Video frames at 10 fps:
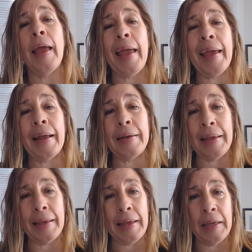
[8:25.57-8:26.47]
and
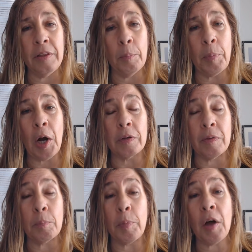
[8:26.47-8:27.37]
in the parts
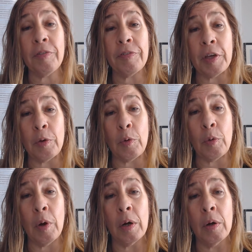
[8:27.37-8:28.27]
above
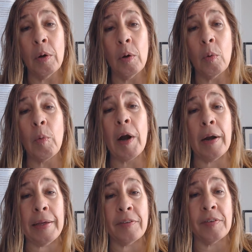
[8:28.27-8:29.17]
you where it
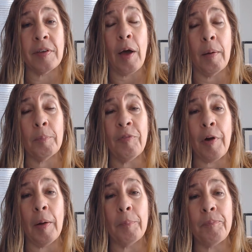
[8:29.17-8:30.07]
needs to come
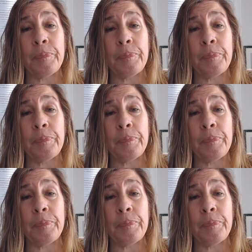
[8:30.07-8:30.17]
from.